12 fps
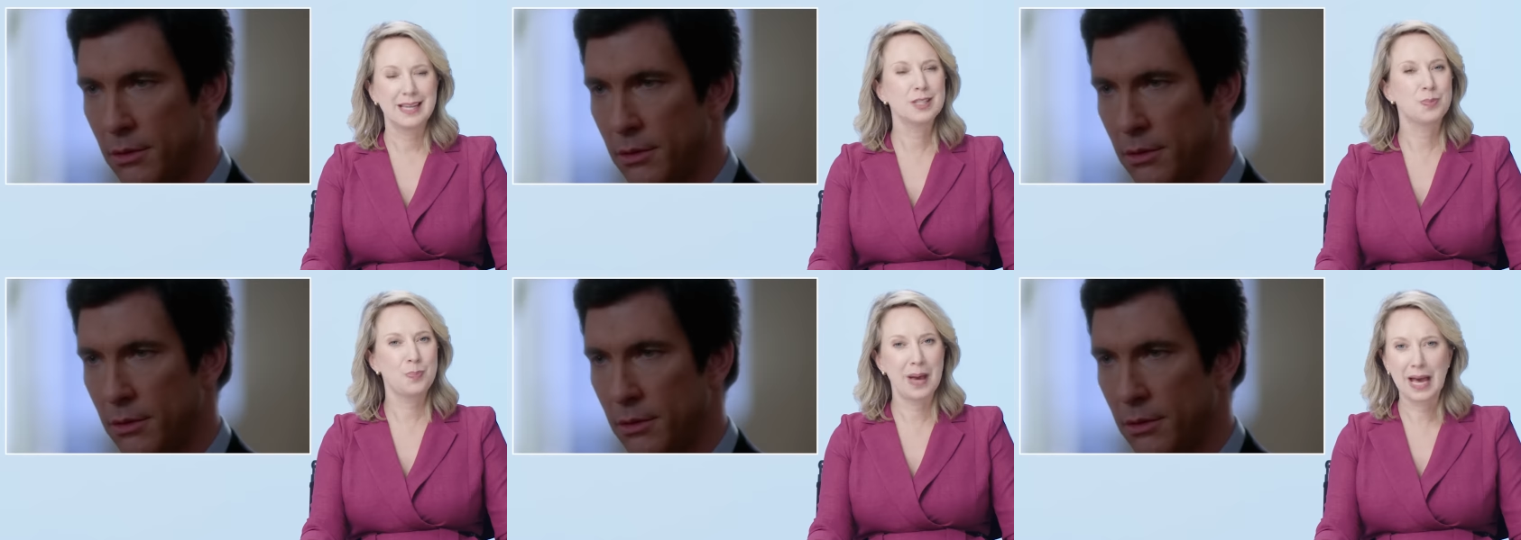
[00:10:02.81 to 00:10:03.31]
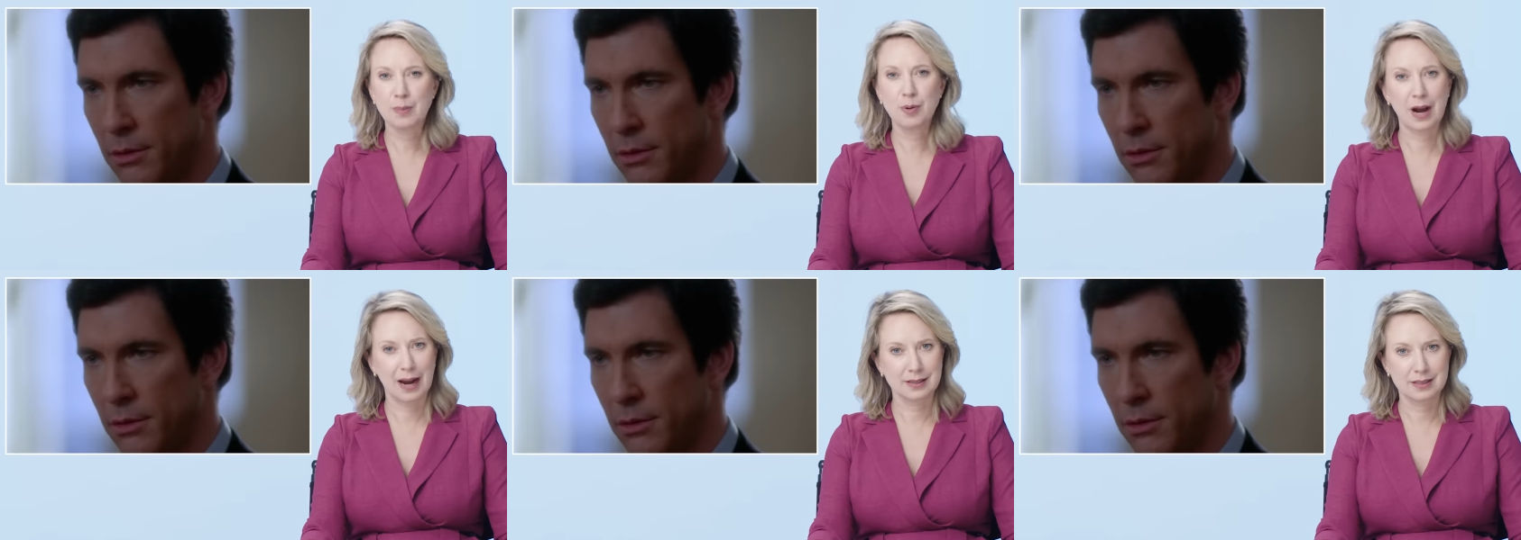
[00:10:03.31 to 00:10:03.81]
Speaker 1: it is bad
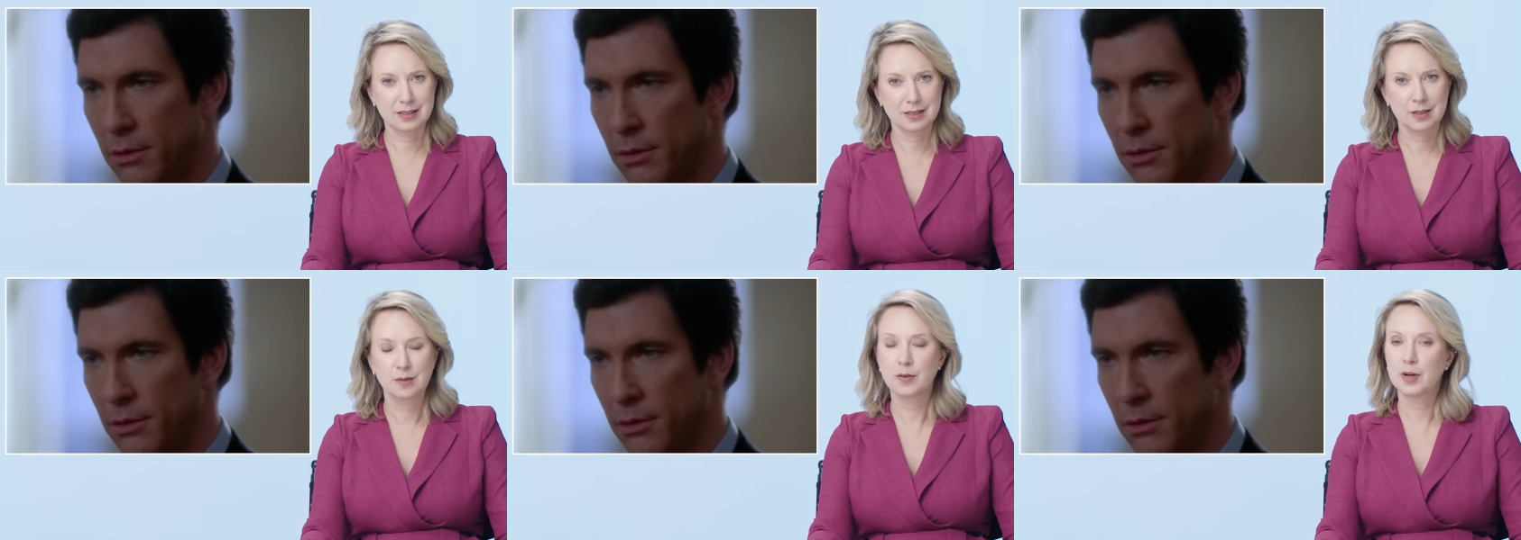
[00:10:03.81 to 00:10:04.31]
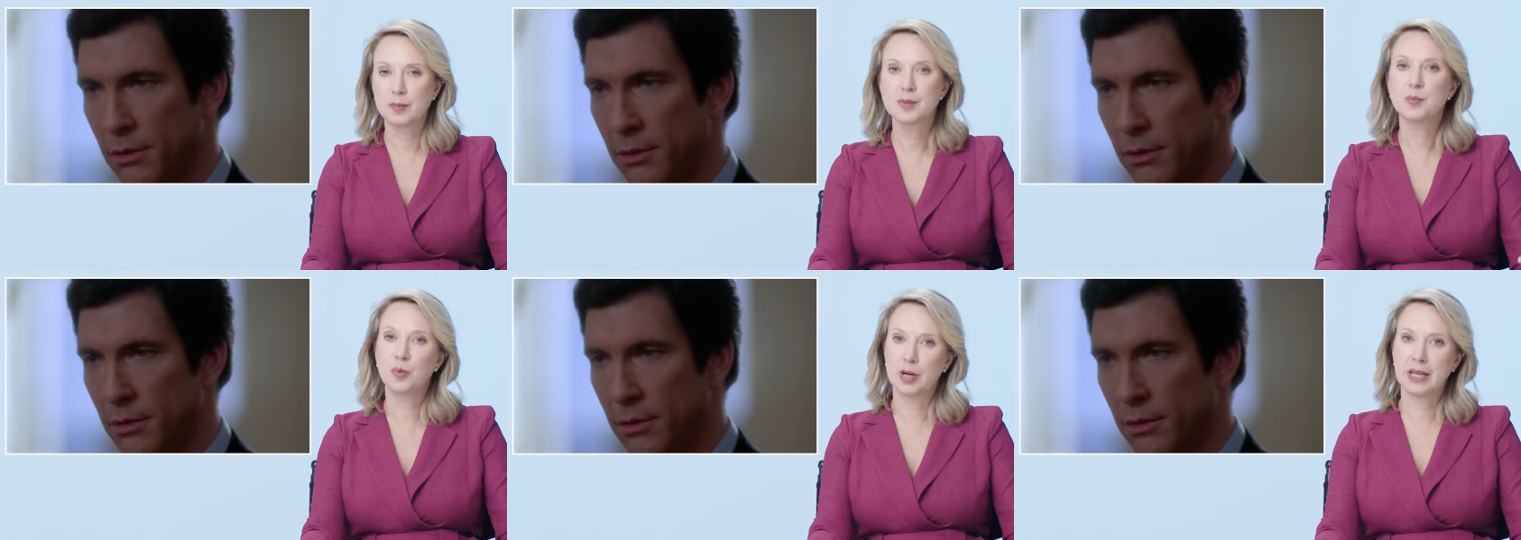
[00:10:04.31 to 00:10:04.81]
practice for him
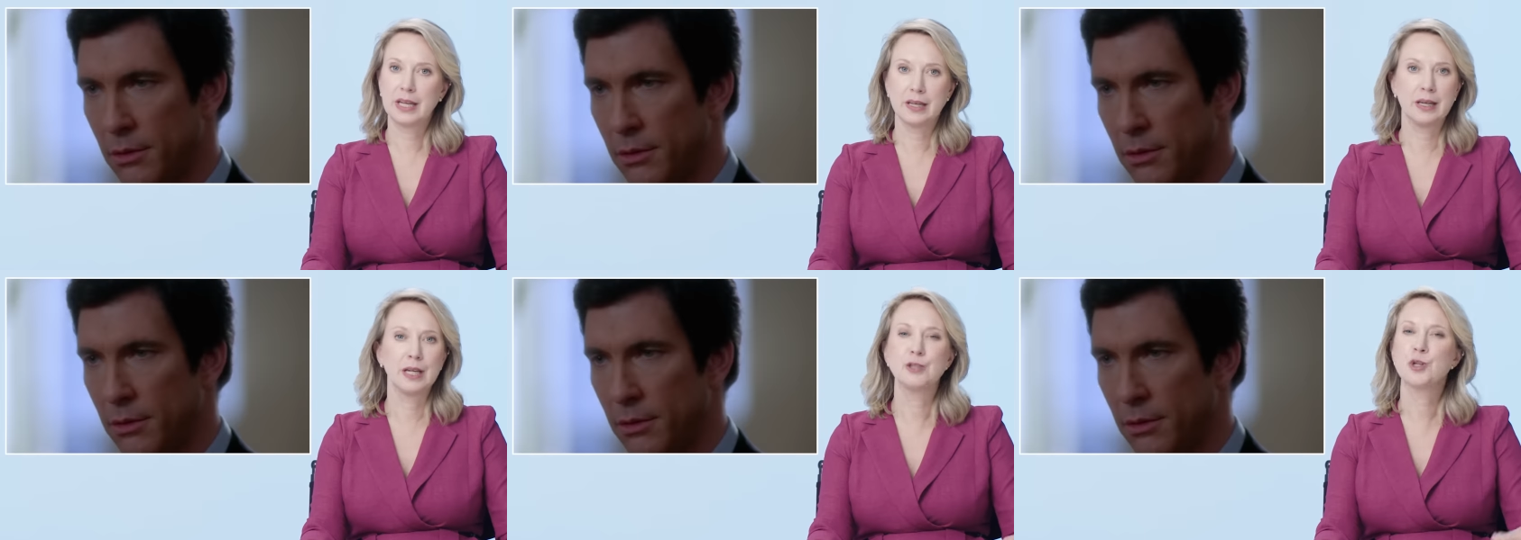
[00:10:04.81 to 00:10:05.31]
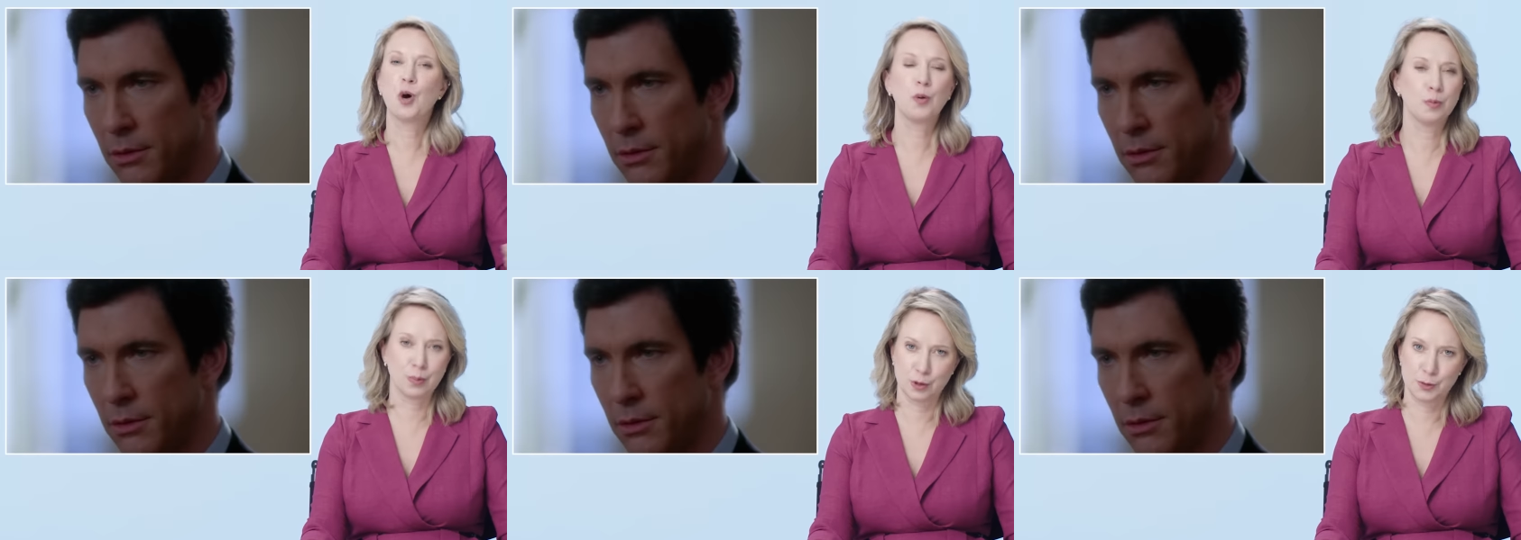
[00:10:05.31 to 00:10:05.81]
to bring in his
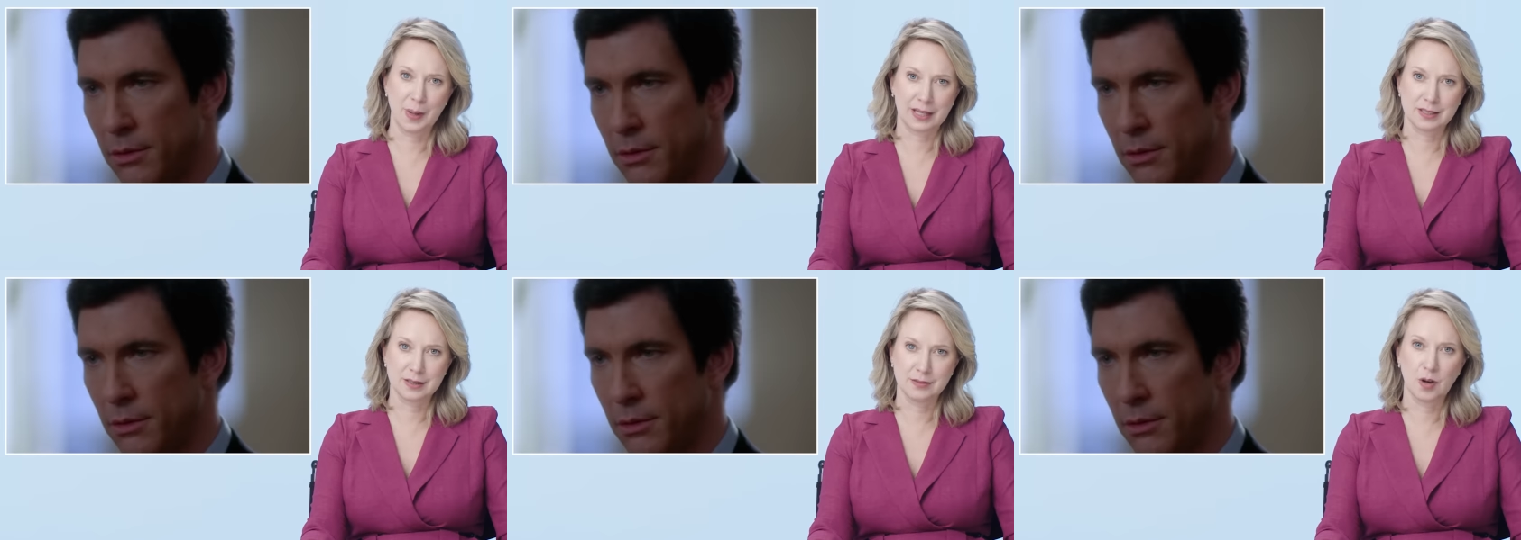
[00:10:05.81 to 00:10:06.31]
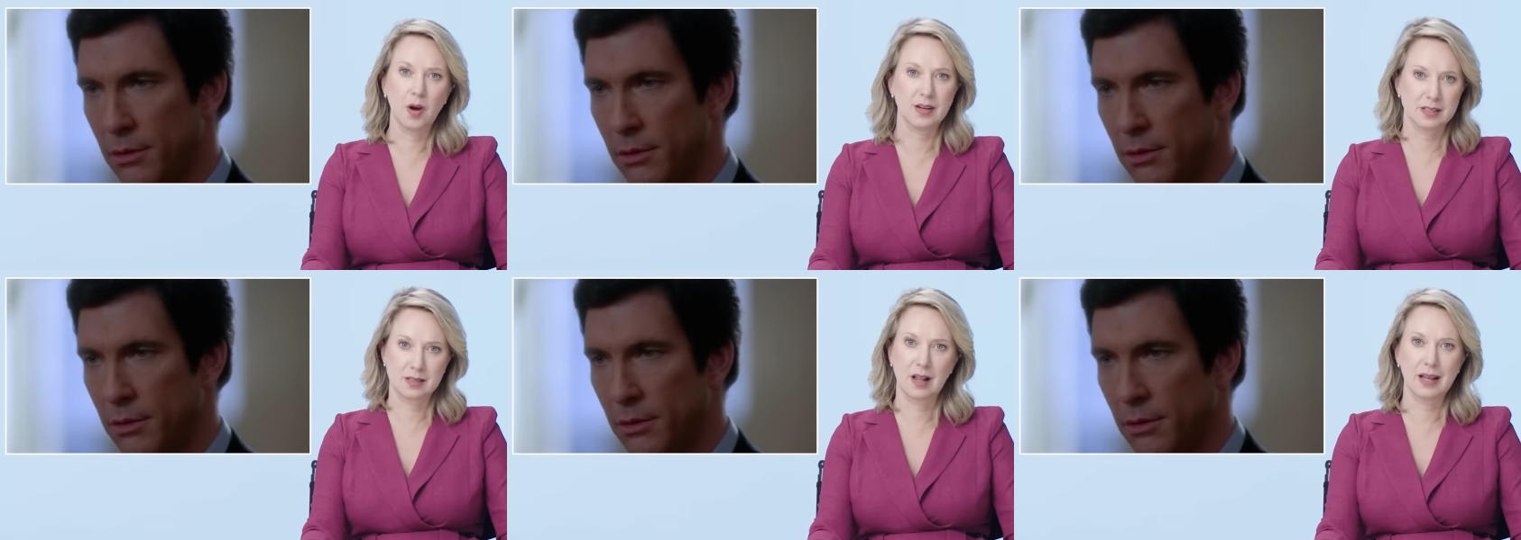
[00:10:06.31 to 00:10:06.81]
own perspective
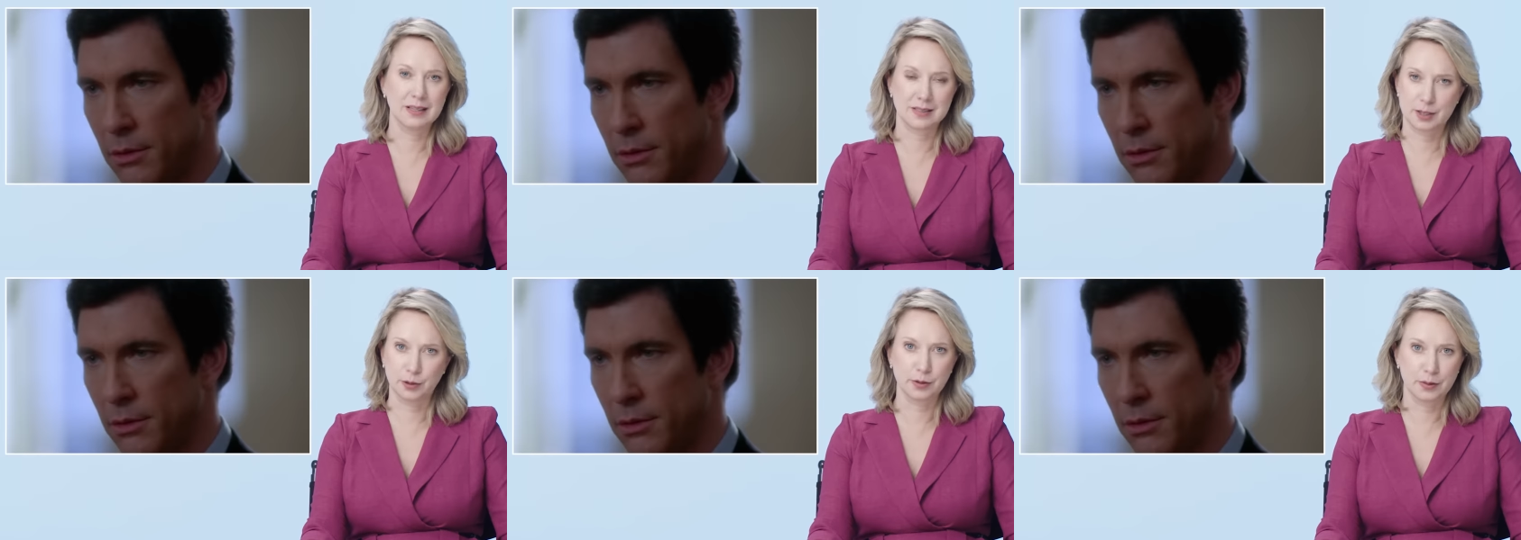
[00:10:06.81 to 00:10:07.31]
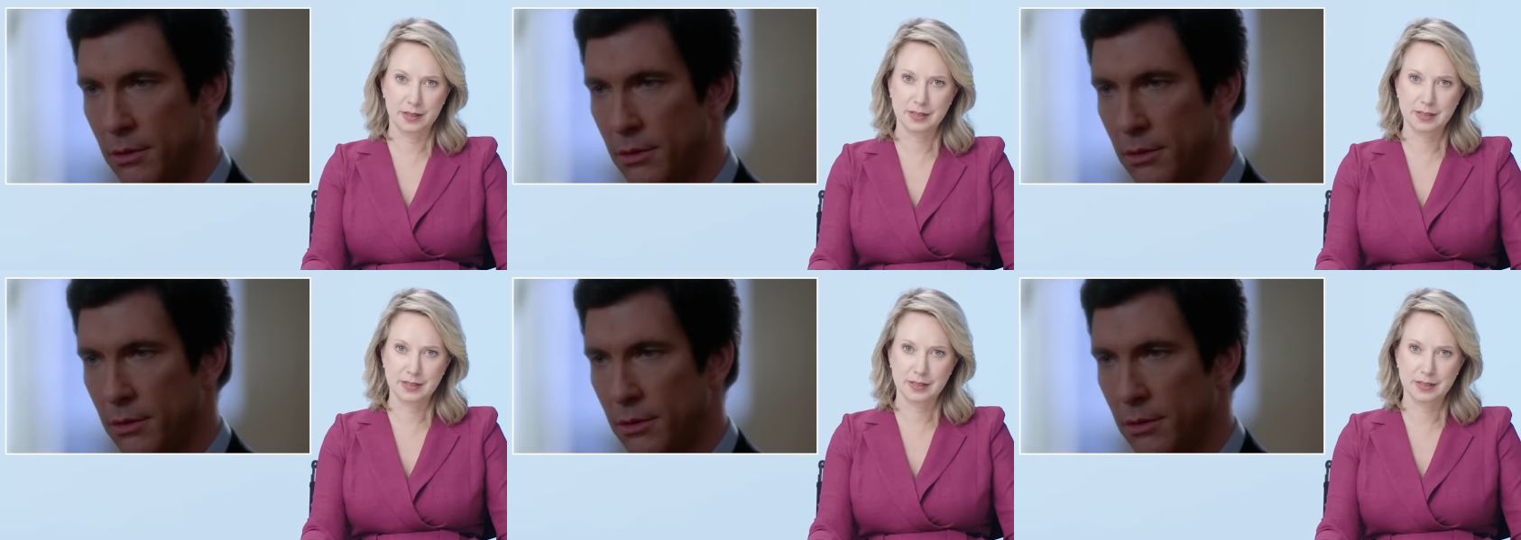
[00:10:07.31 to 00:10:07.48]
on his client's guilt or